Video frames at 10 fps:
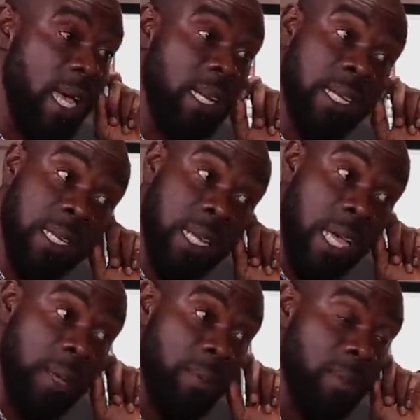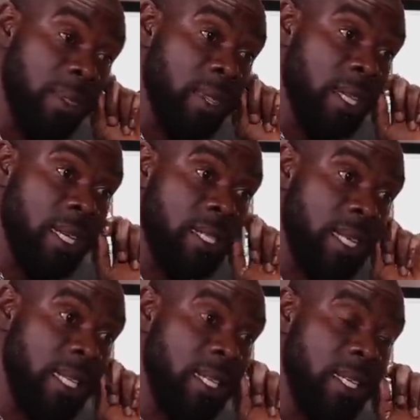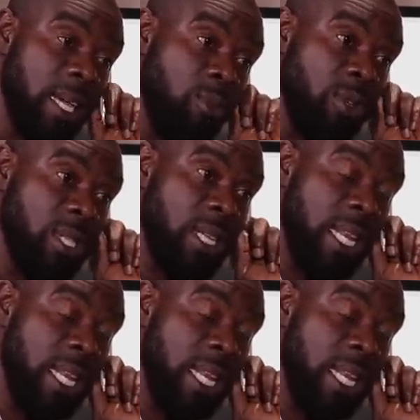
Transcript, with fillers: at the time because I think that was